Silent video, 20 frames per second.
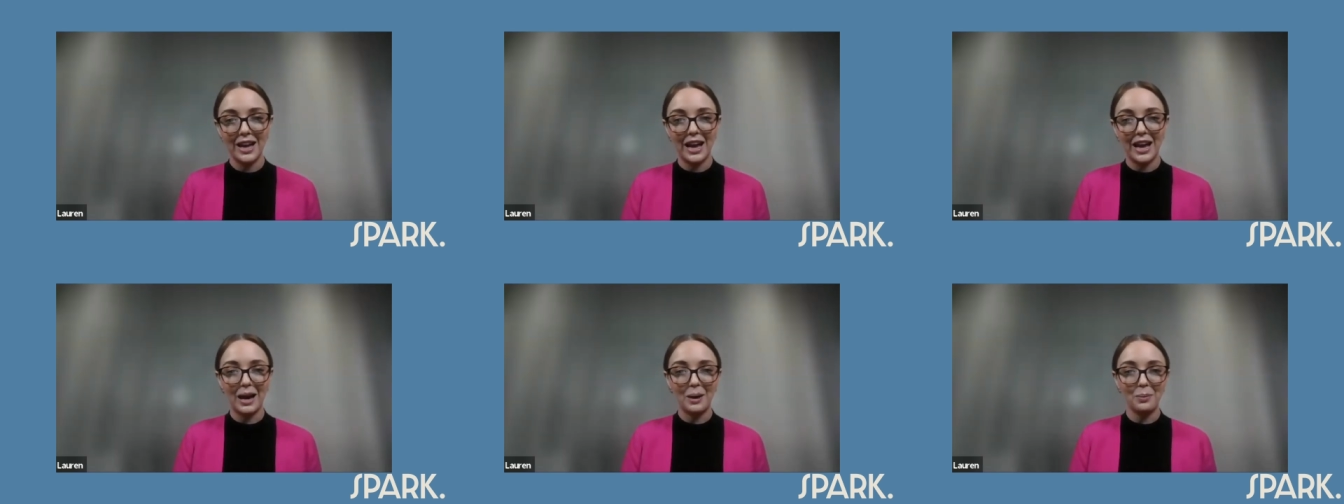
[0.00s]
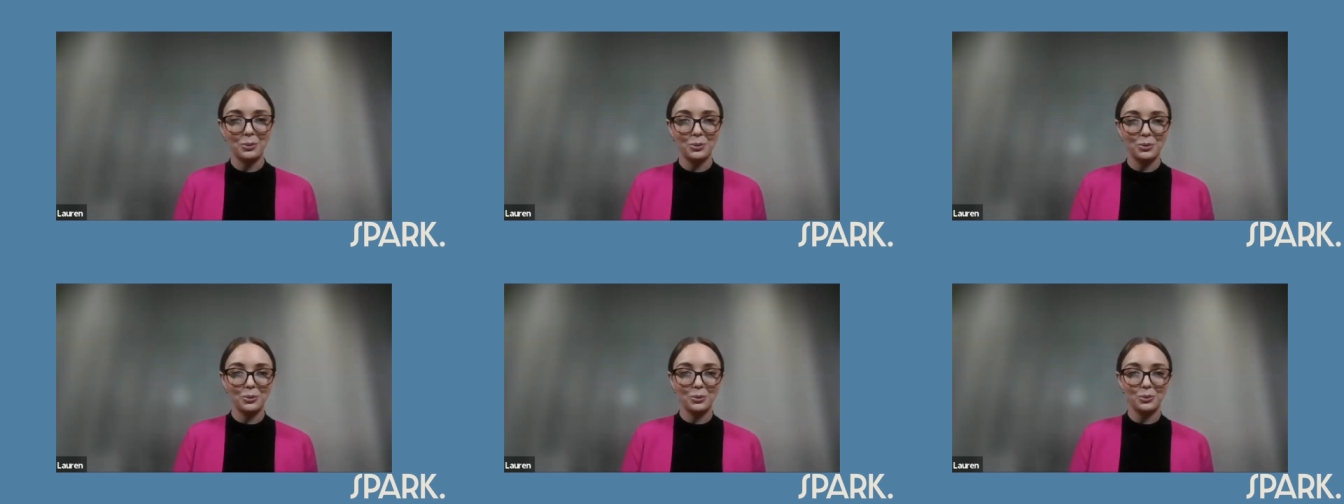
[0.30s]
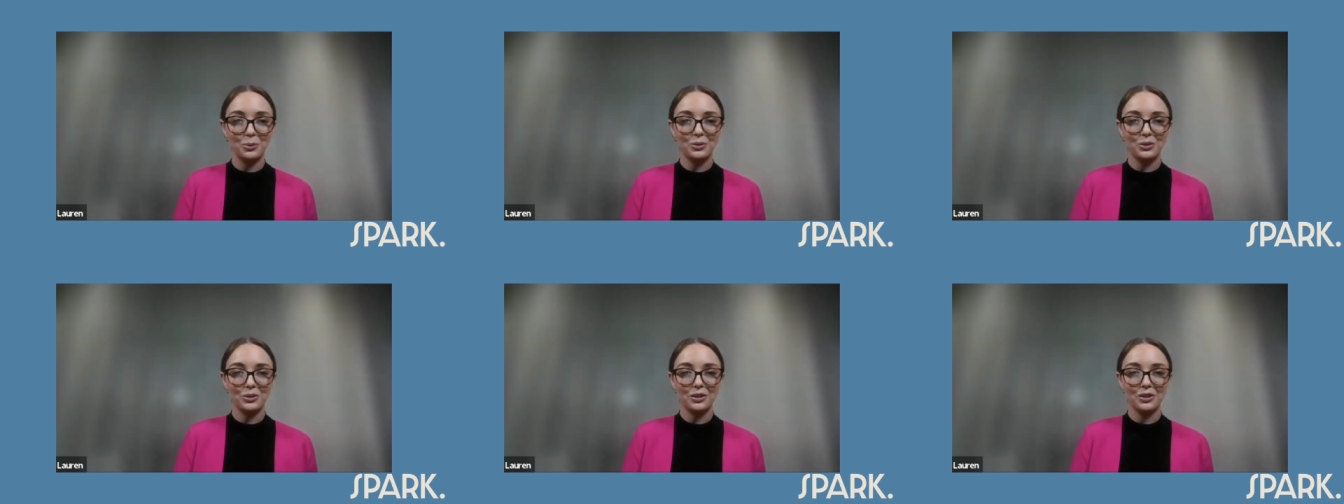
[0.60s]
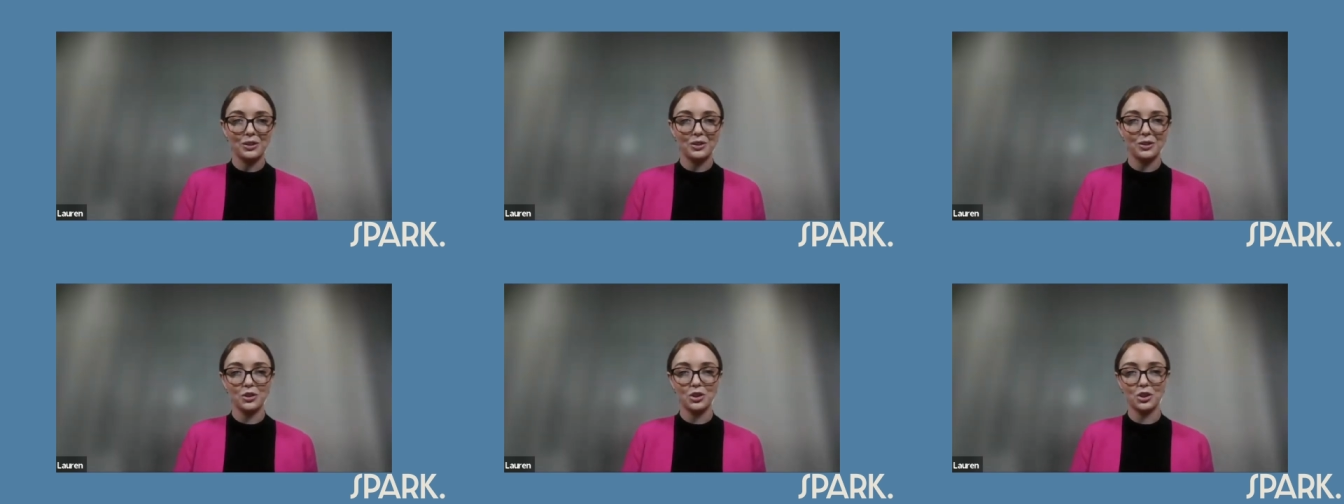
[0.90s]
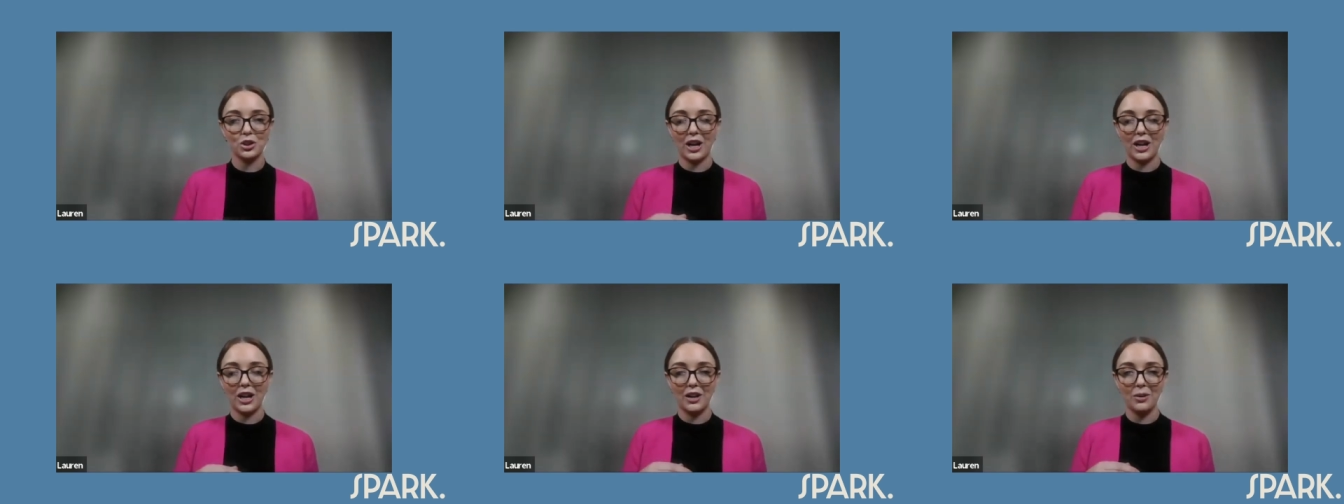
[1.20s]
Apple could
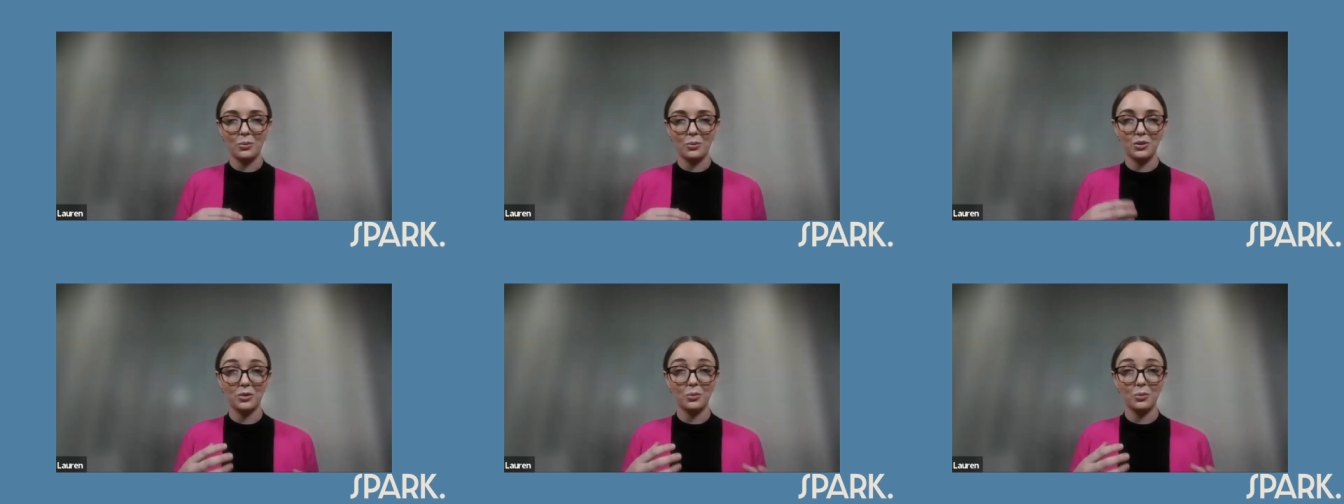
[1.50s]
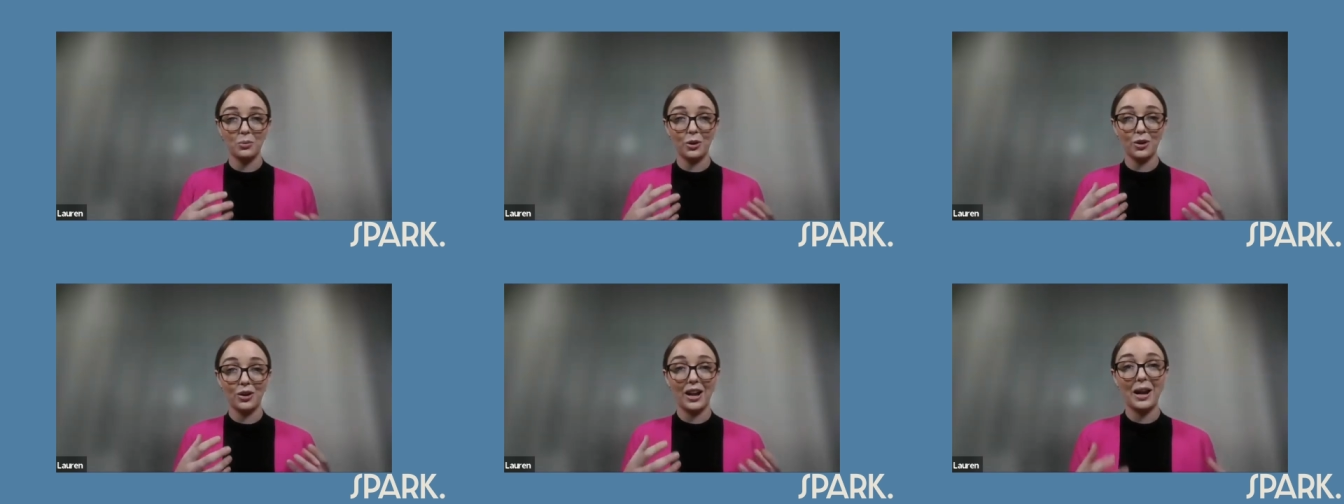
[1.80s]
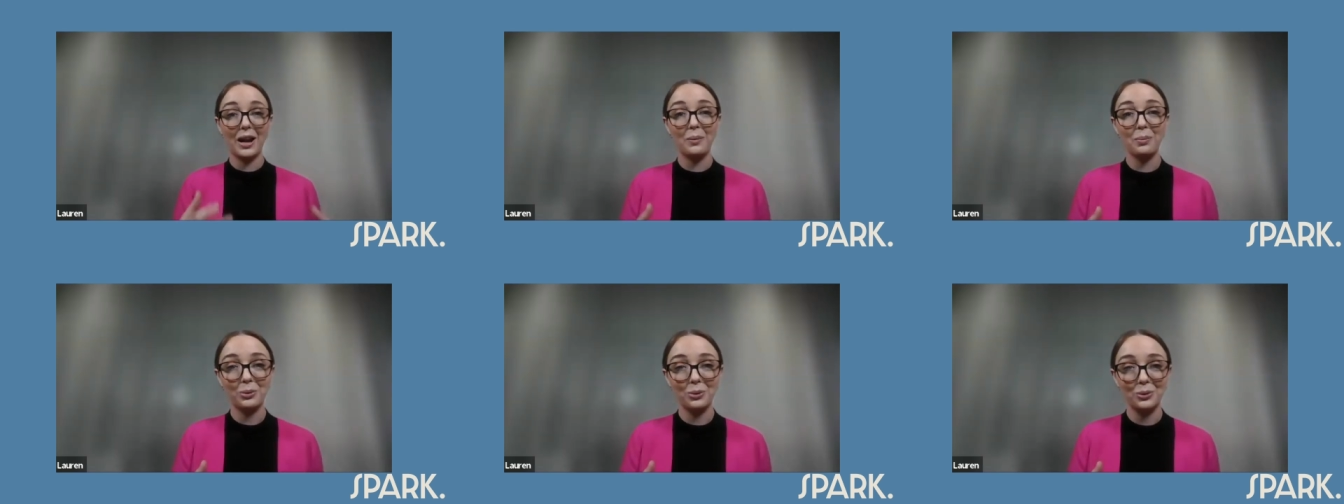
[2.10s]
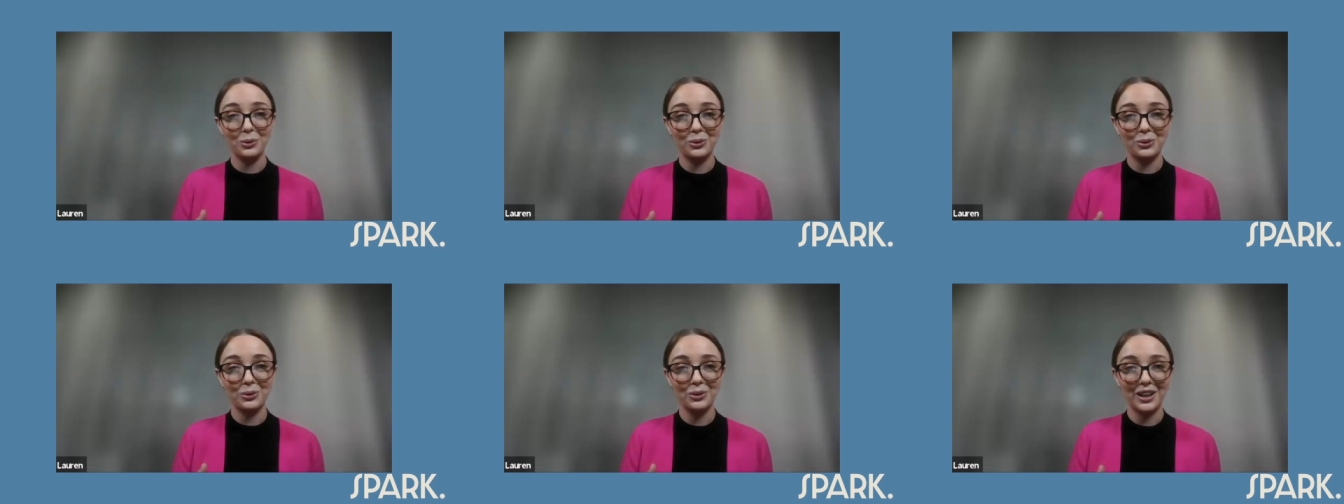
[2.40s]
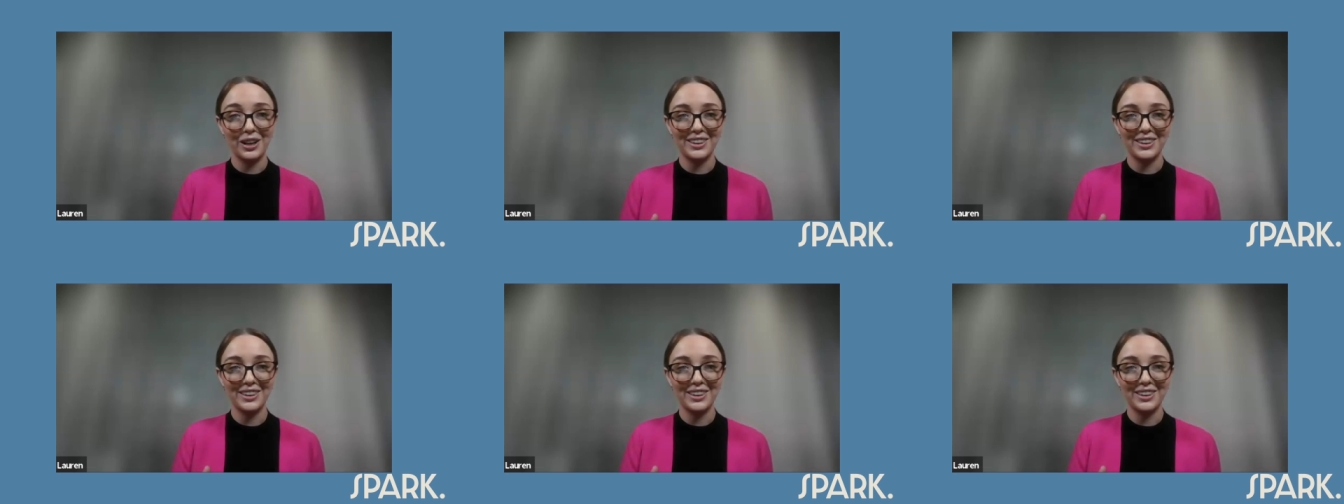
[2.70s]
trade with the word Apple